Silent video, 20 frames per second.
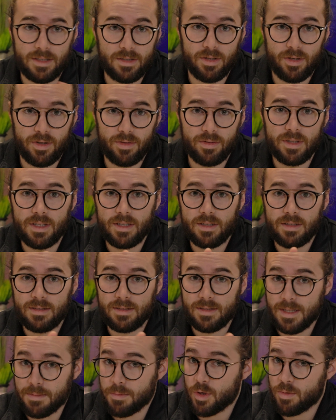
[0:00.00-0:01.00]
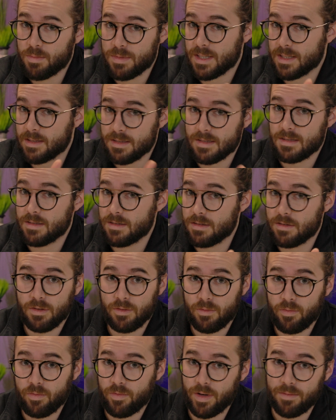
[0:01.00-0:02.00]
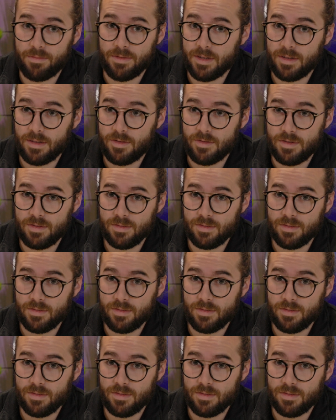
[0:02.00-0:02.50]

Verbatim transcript: you know, keep humans at the center of everything you